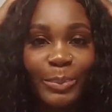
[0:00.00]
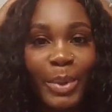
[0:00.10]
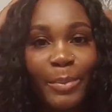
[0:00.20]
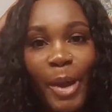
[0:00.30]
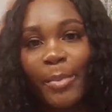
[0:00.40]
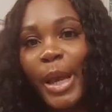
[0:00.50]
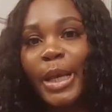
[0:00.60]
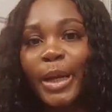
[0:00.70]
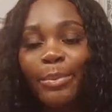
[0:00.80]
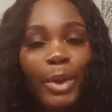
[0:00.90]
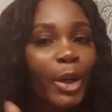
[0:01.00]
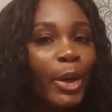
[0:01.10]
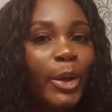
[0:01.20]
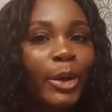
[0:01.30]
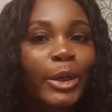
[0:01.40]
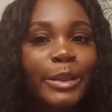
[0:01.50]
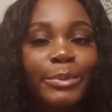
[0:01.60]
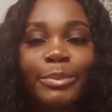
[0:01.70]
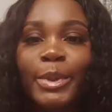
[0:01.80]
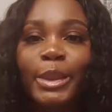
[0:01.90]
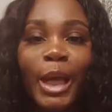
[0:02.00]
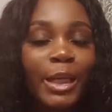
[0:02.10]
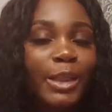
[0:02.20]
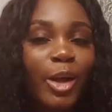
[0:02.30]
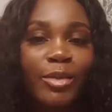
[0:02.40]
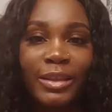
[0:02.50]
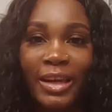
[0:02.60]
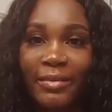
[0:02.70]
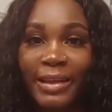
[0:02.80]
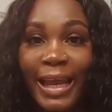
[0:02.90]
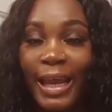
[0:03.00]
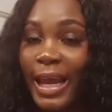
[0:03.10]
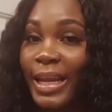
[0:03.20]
Put my makeup on, change clothes and everything,